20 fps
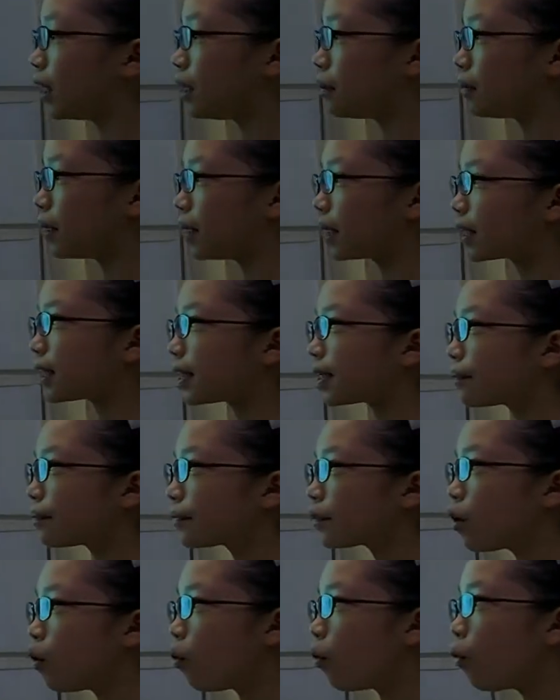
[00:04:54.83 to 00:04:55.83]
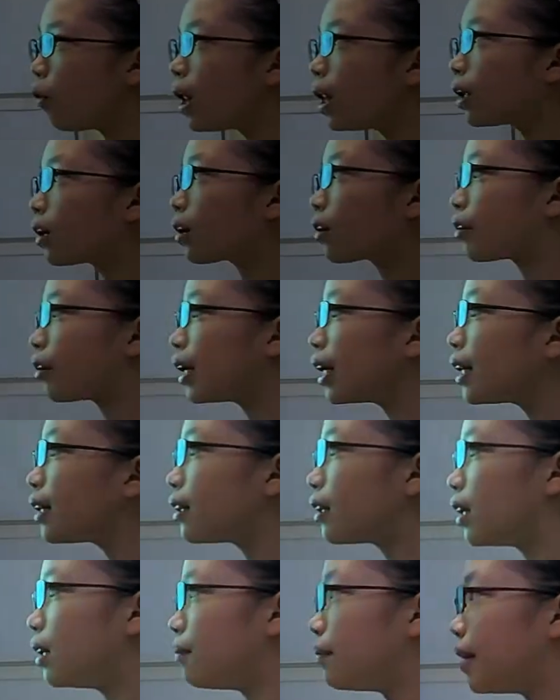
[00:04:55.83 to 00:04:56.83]
limit. Well,
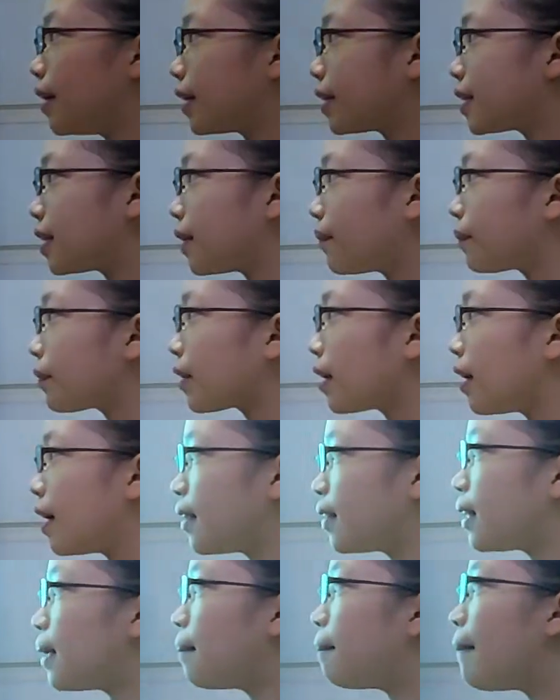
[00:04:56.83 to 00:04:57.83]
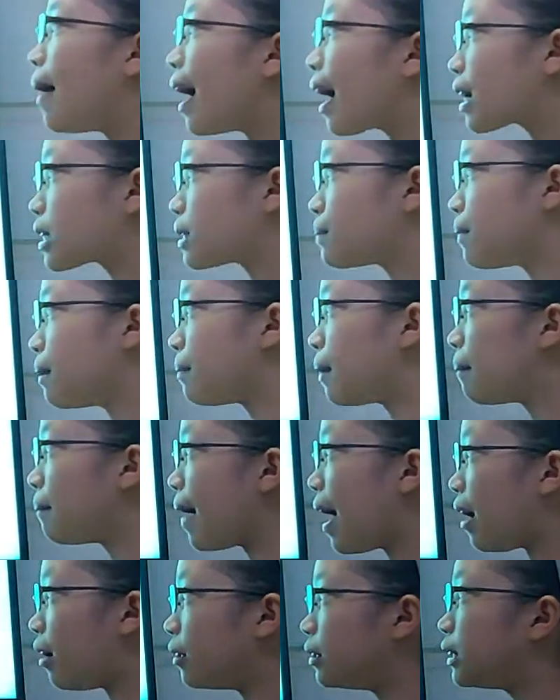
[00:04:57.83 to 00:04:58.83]
credit limit, the maximum
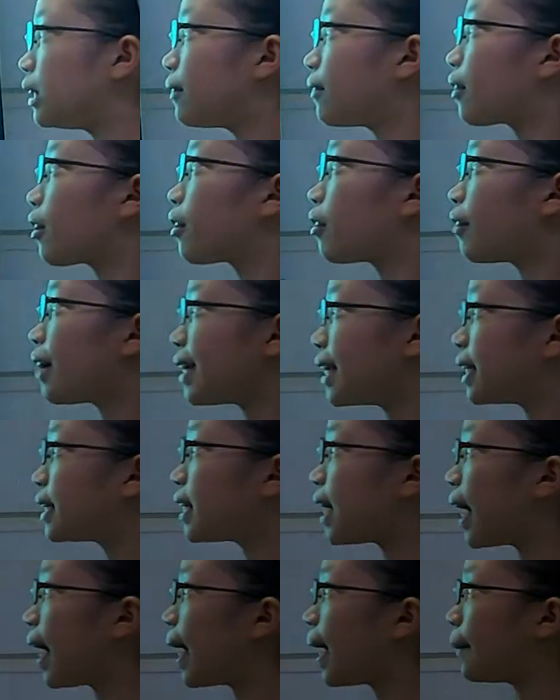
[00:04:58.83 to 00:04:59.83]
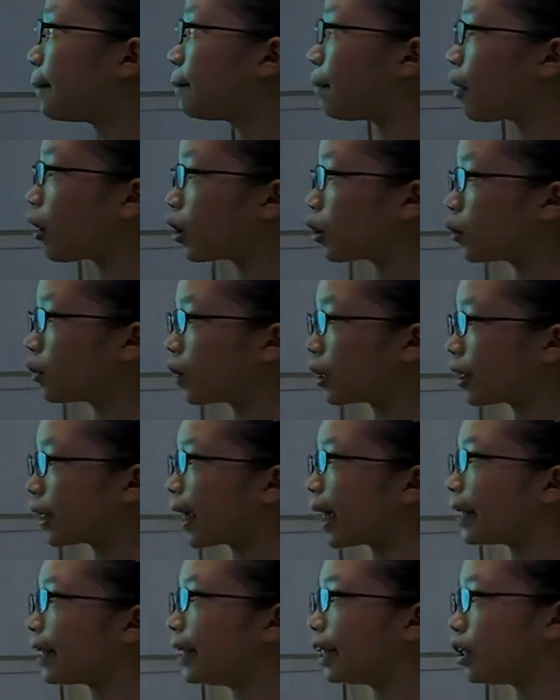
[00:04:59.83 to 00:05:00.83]
amount of credit a borrower
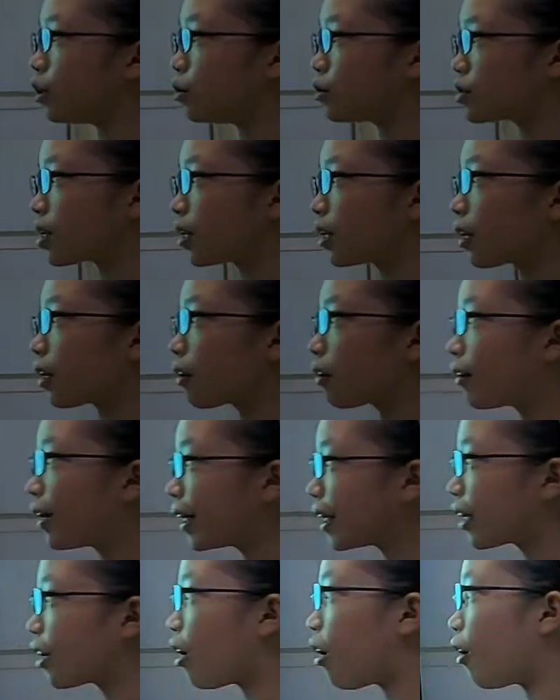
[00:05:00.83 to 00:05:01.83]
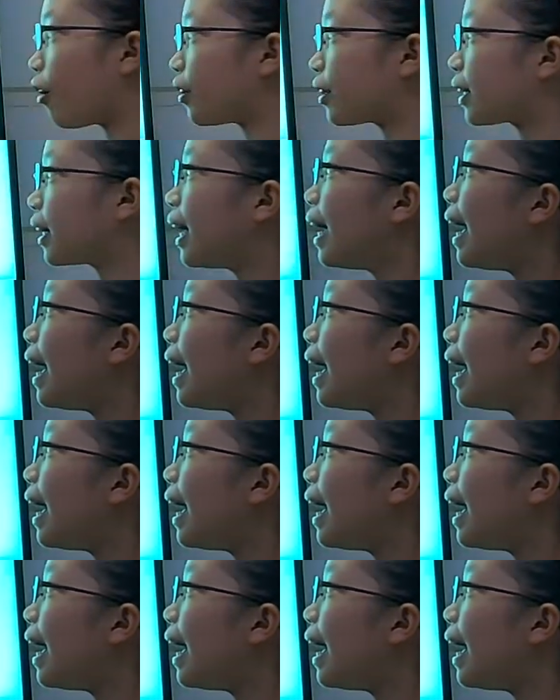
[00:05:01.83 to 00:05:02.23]
can use on on a credit card.